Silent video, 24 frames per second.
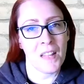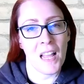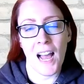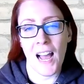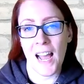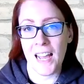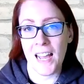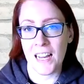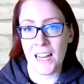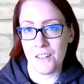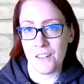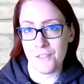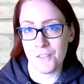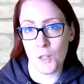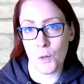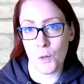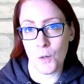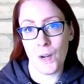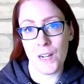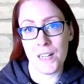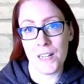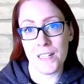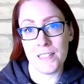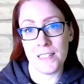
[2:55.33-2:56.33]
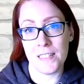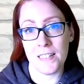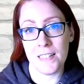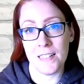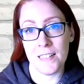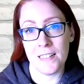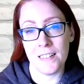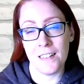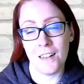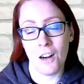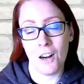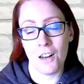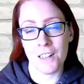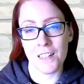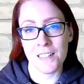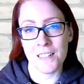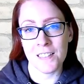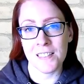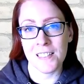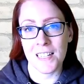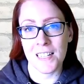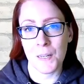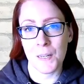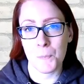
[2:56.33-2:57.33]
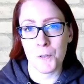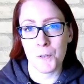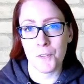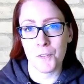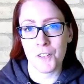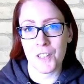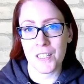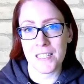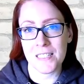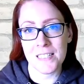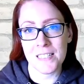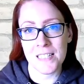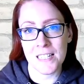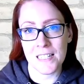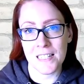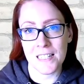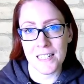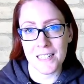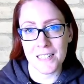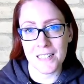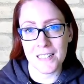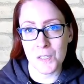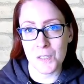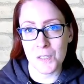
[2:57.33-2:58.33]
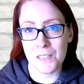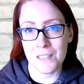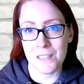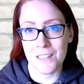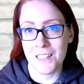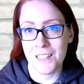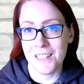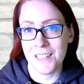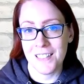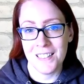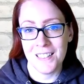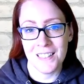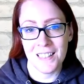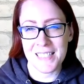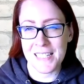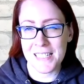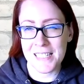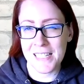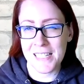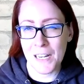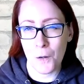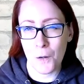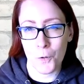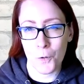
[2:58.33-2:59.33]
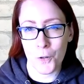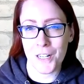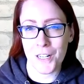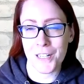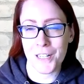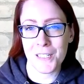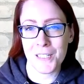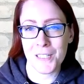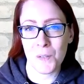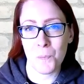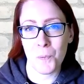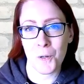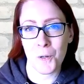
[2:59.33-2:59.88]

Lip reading: I have no idea. Honestly, I'm a really tedious, detail-oriented